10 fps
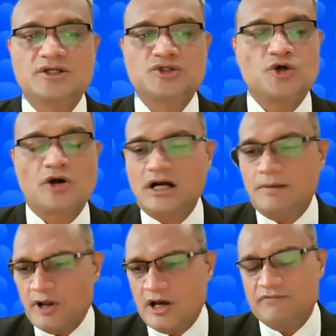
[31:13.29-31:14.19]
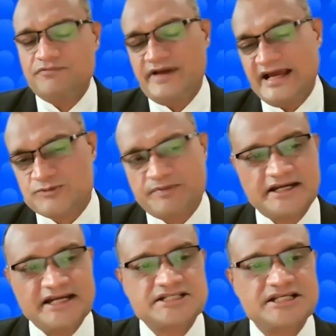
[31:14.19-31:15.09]
So, couple of
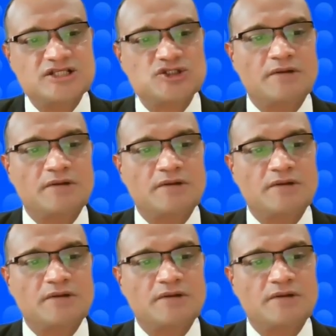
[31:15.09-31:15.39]
expectations